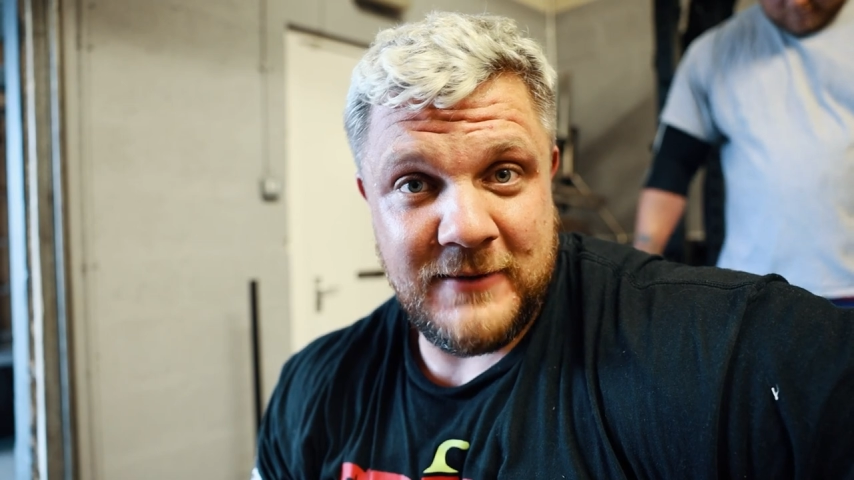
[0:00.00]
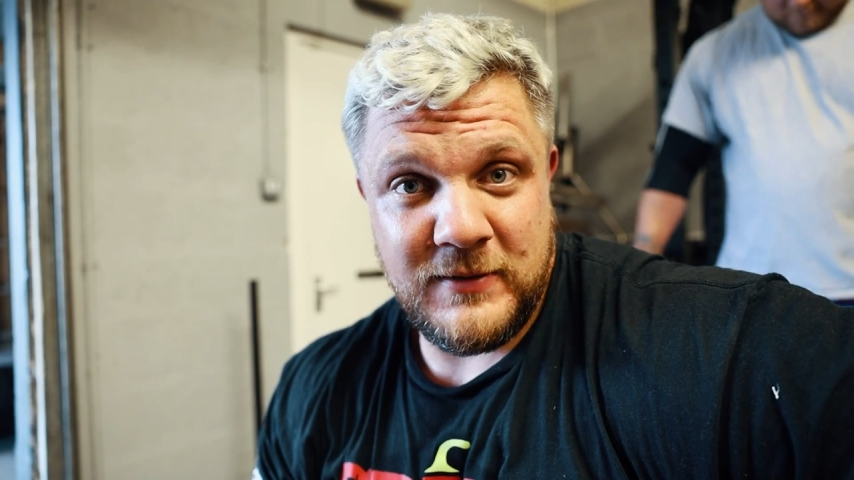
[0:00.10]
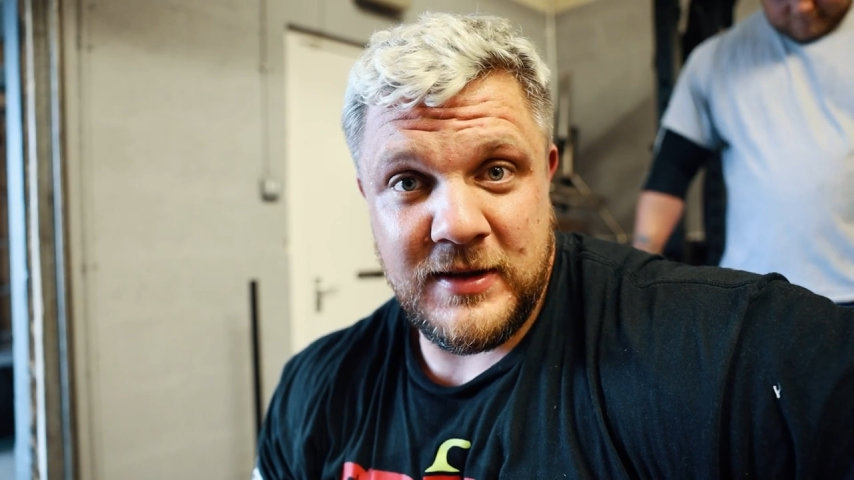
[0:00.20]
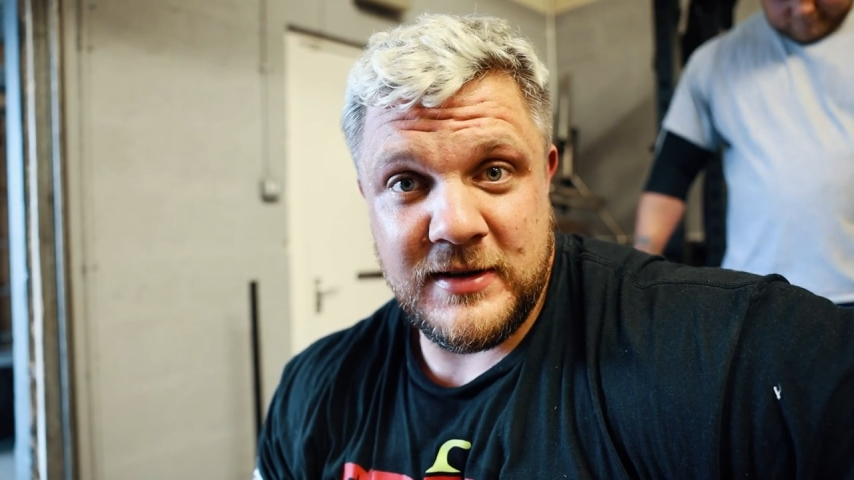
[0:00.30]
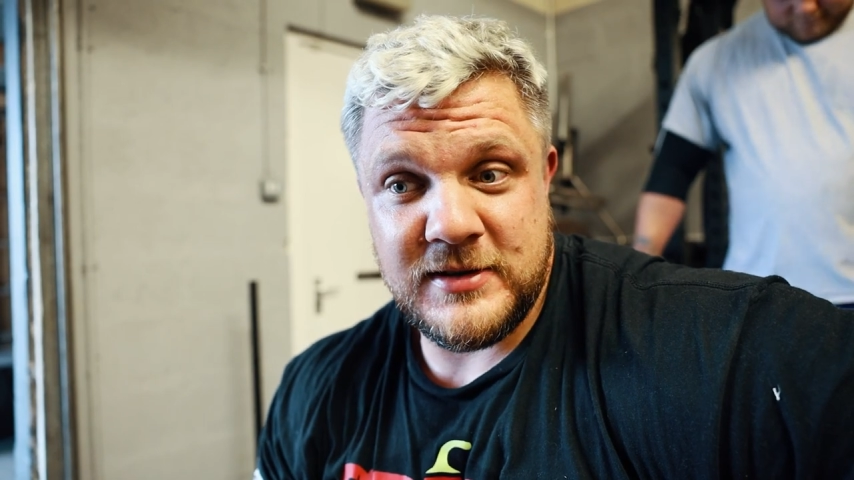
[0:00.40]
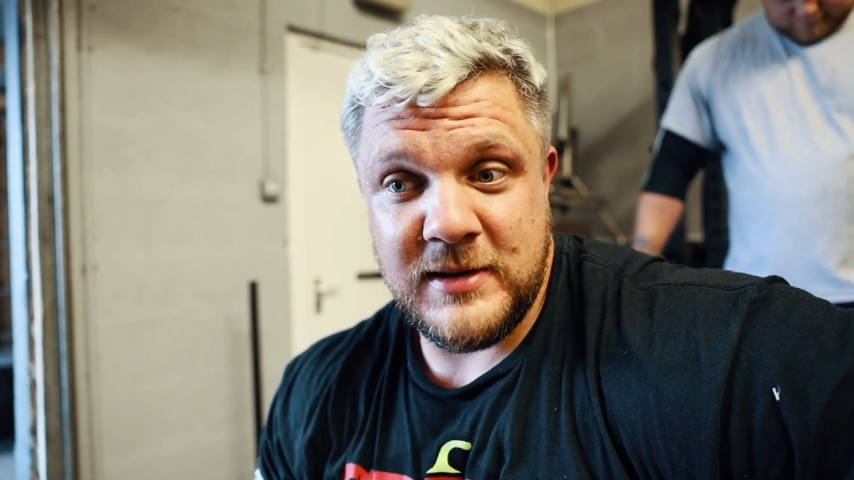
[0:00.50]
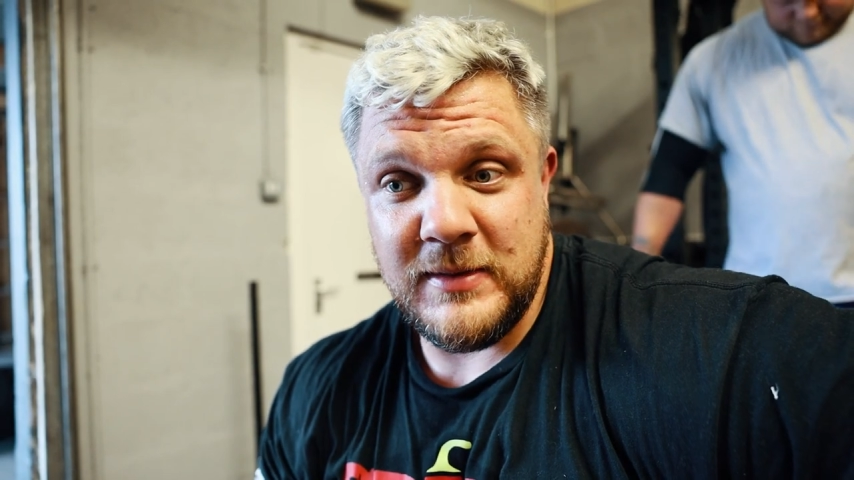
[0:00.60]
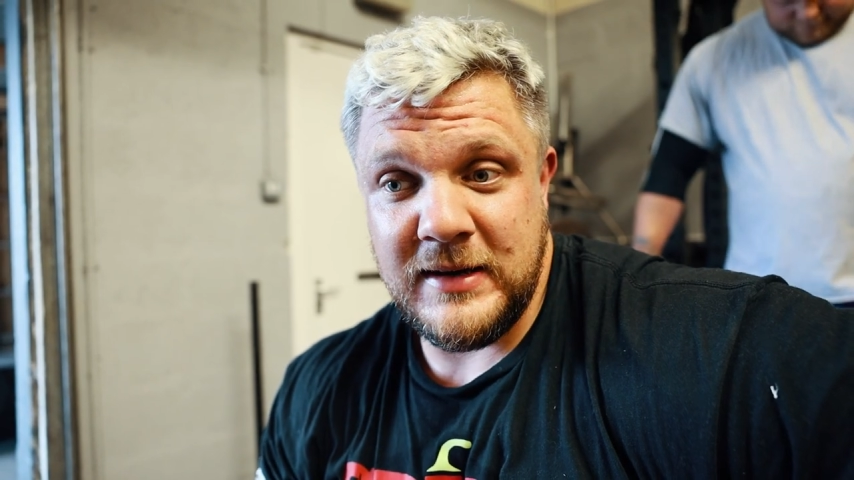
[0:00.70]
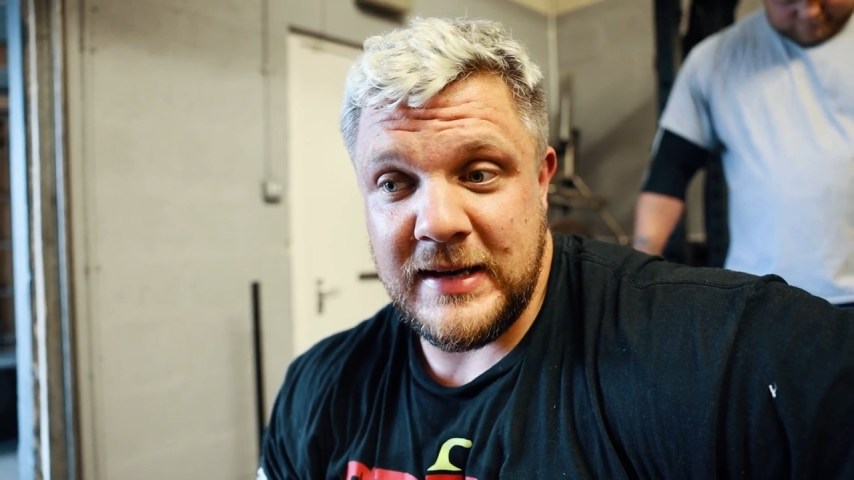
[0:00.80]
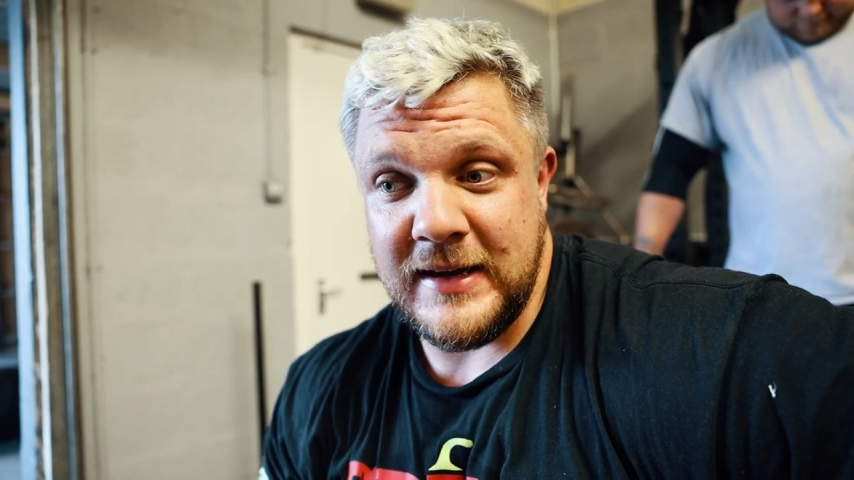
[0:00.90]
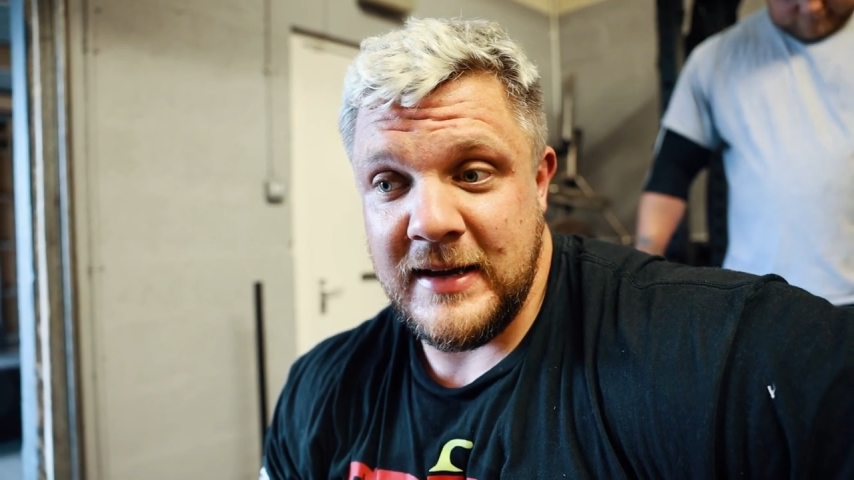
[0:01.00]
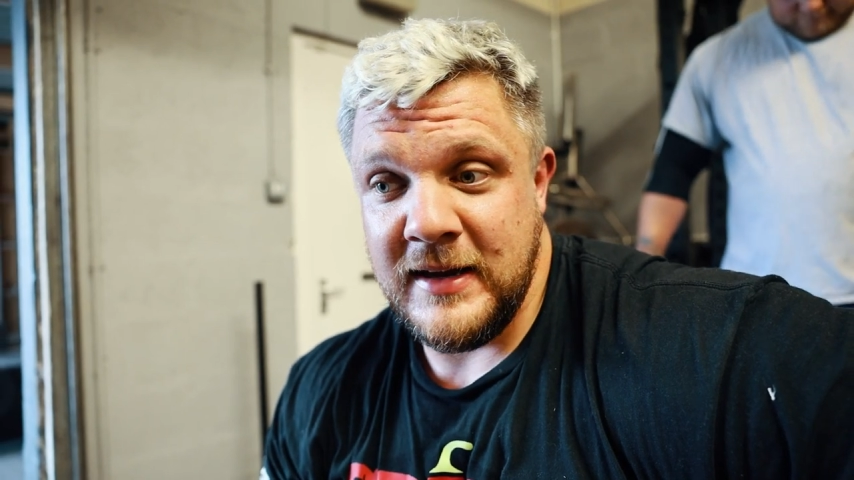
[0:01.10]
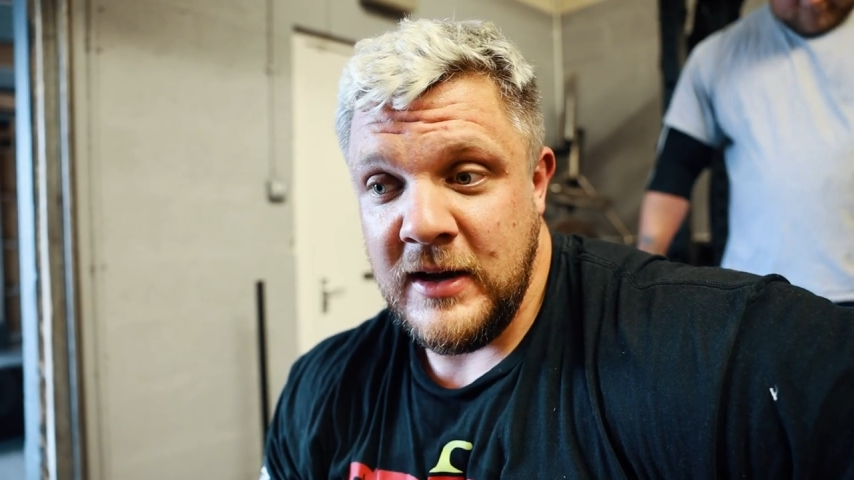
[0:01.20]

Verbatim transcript: Everything's seeming to